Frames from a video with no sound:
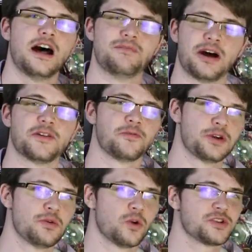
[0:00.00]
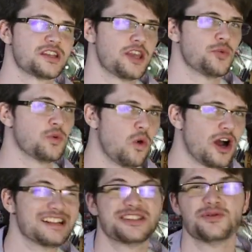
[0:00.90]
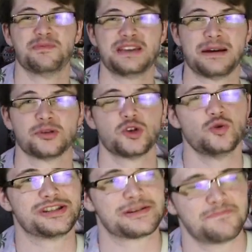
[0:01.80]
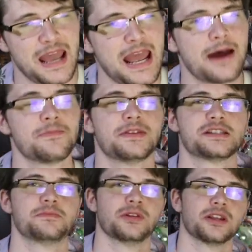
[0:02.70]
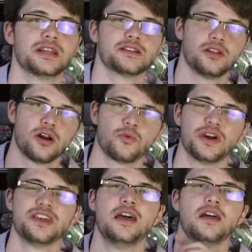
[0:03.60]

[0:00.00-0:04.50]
amount of rerolls that you would want to be able to spam this ability, along with